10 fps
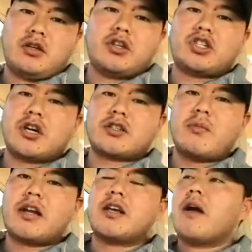good chunks of
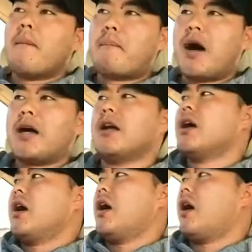money. But
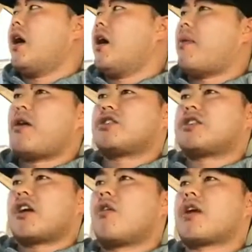um, I was
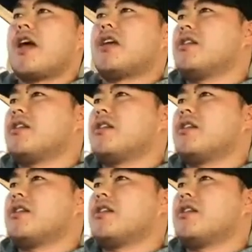just like, okay, it